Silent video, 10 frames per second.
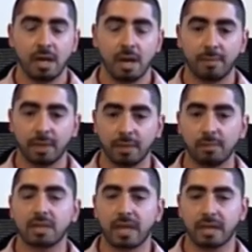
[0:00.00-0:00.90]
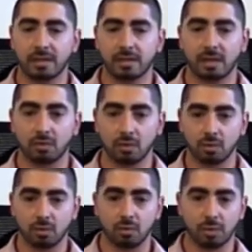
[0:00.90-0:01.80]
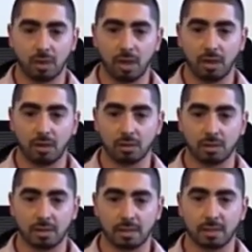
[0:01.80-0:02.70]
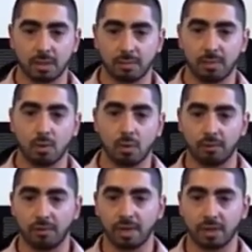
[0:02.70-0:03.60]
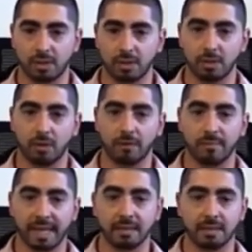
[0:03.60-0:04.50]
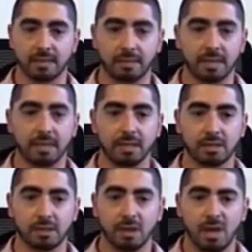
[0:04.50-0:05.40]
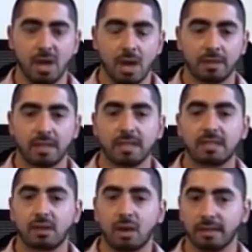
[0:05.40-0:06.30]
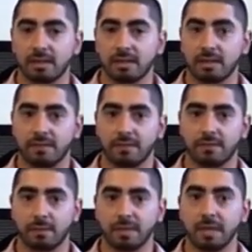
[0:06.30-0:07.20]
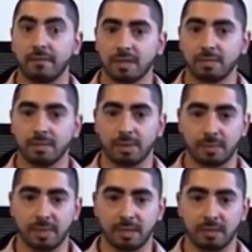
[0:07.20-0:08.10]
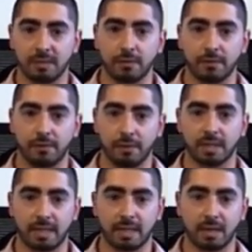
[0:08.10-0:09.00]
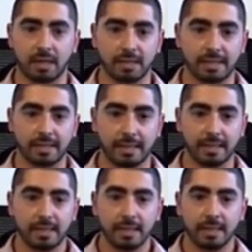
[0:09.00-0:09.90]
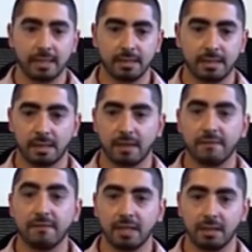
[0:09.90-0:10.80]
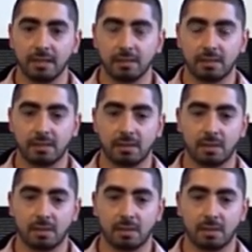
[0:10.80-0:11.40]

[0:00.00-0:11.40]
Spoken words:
But in most cases, they do rely on some support or function of the main CBD. So the ticks that I see from an investment perspective when you find a satellite city is the convenience.